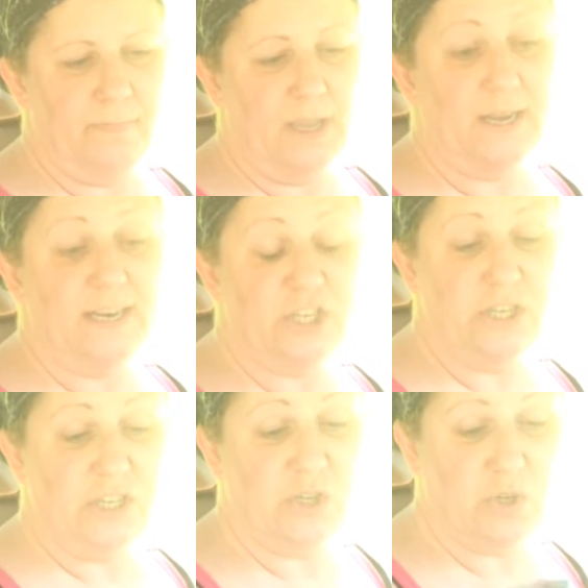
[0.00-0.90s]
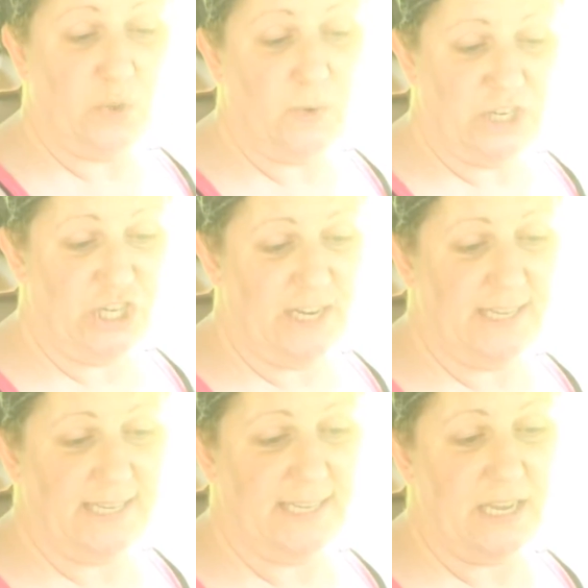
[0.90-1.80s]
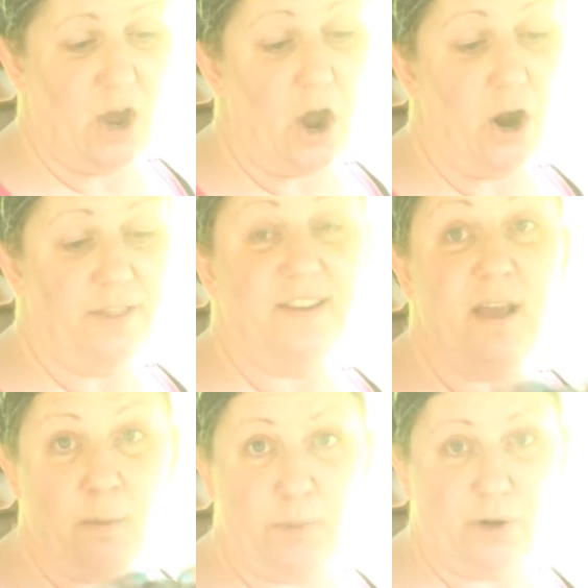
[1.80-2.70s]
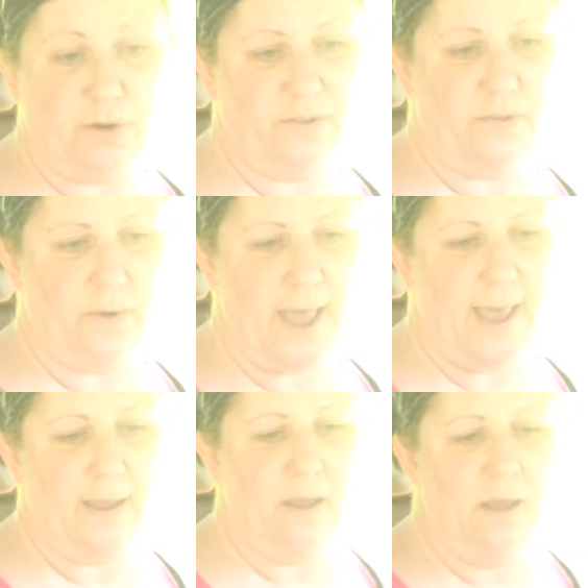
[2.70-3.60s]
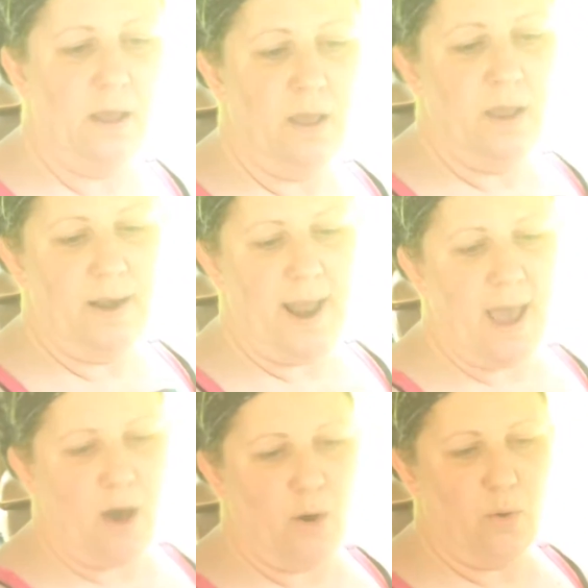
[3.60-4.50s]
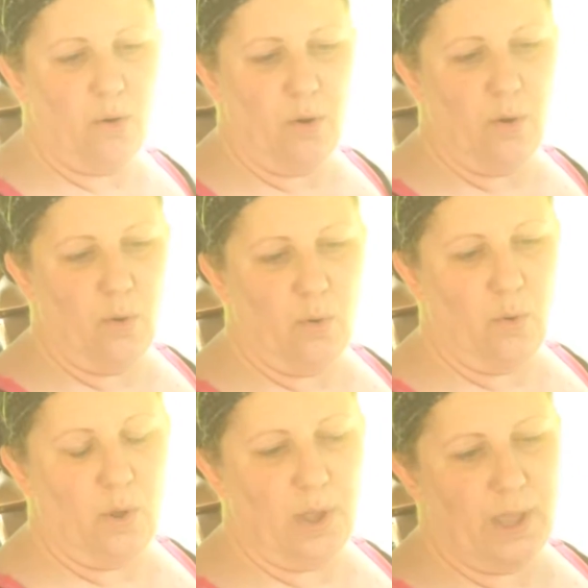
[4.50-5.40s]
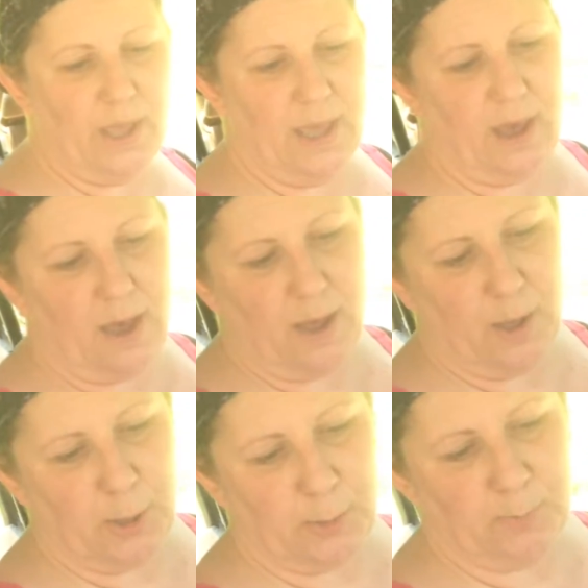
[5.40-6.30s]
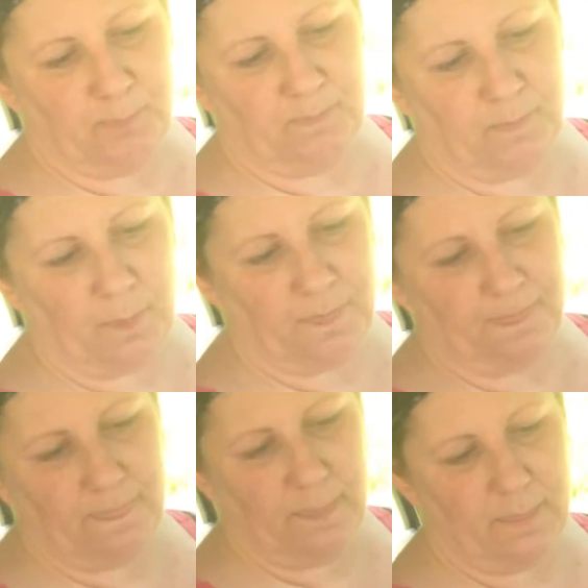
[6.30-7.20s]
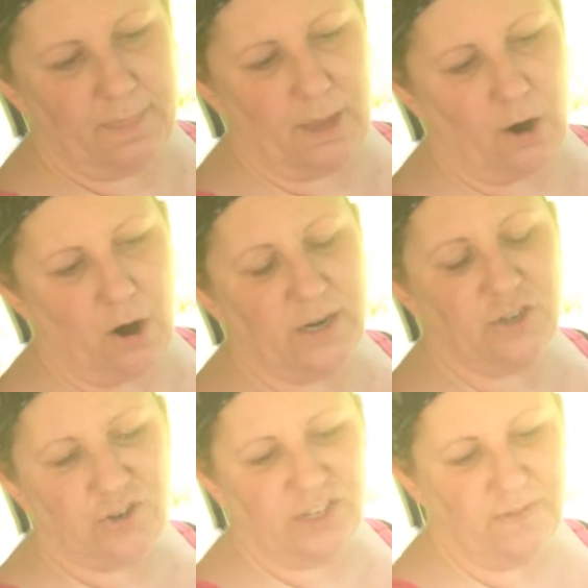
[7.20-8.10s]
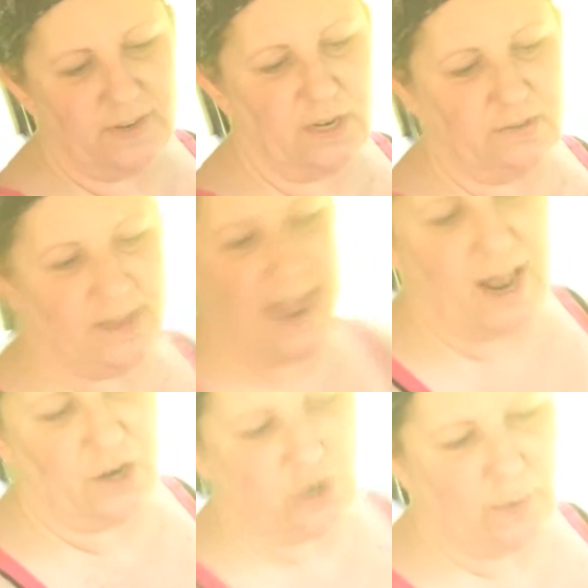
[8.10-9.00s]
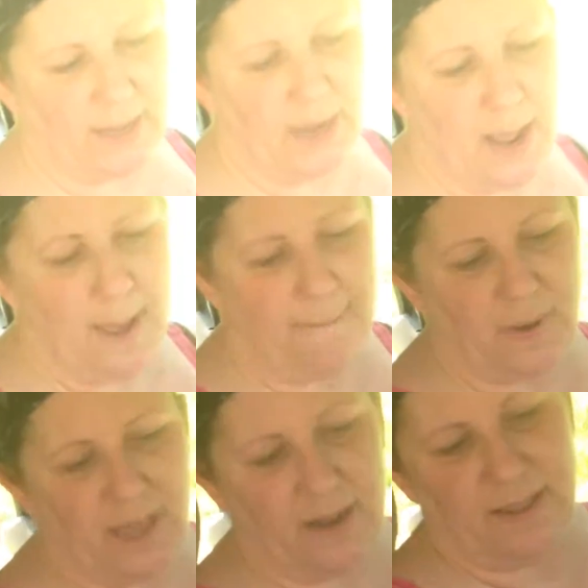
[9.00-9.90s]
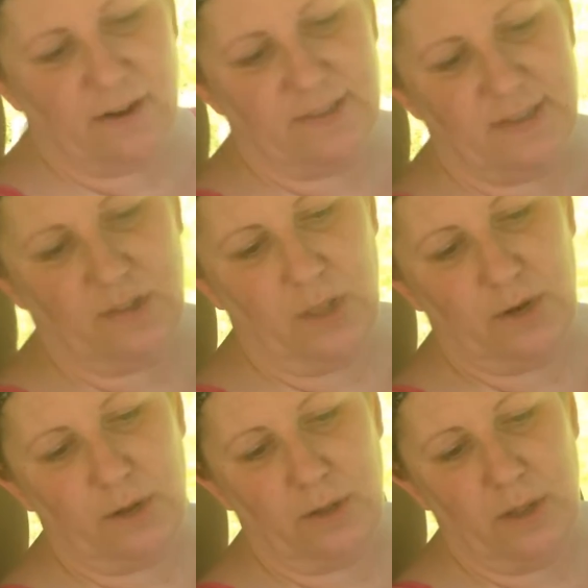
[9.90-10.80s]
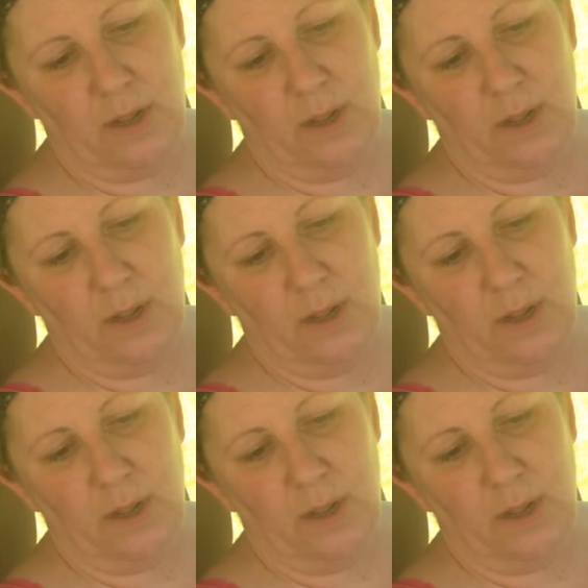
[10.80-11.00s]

ignition switches are the tumblers, okay? Now, there are instruction videos on how to do it, but there's these little